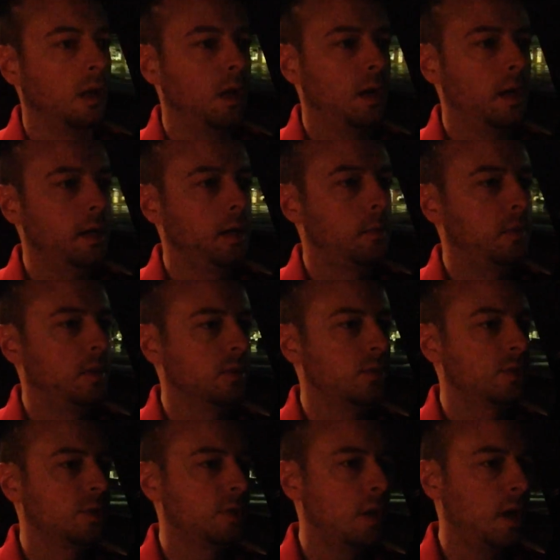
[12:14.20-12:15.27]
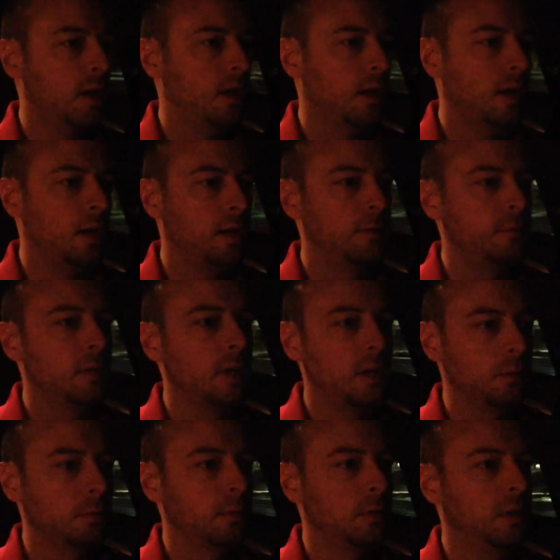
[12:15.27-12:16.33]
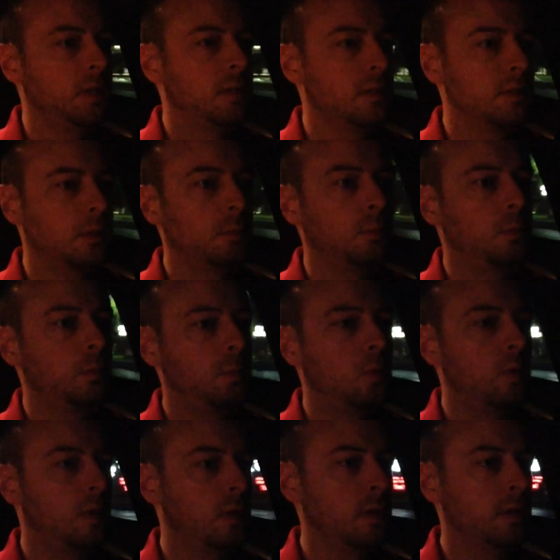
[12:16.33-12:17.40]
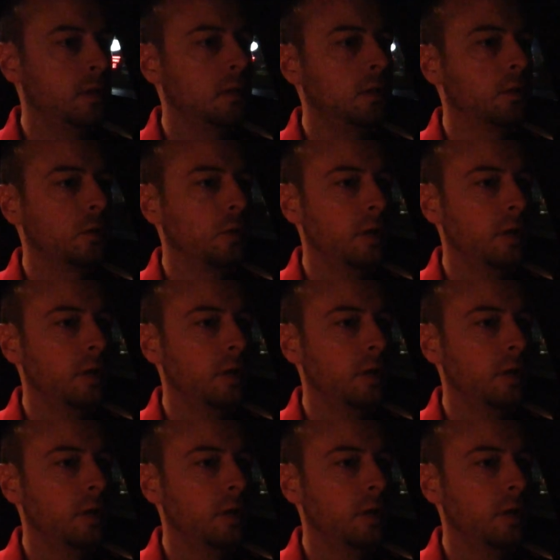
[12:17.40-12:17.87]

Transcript: I am in shock. I have not run into one